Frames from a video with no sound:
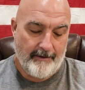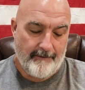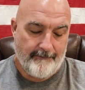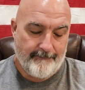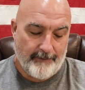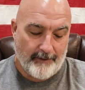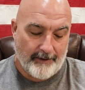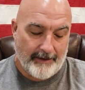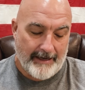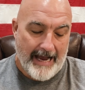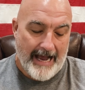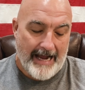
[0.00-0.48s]

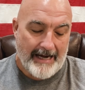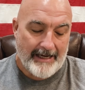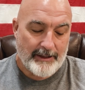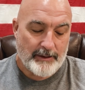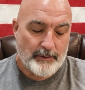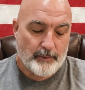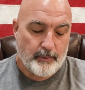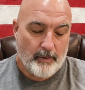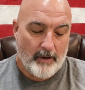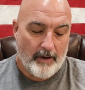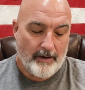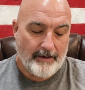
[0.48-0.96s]
For God
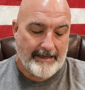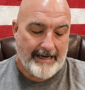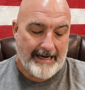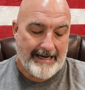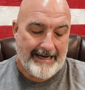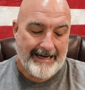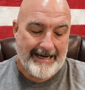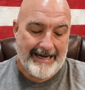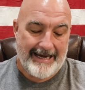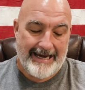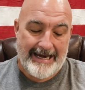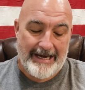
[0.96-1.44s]
is
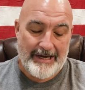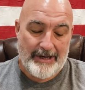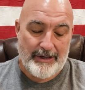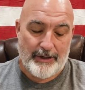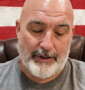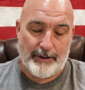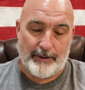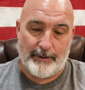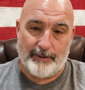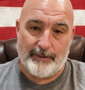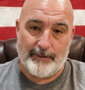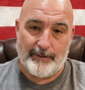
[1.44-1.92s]
working in
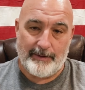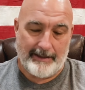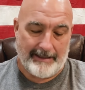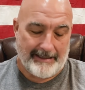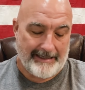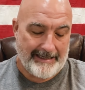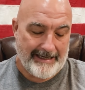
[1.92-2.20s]
you,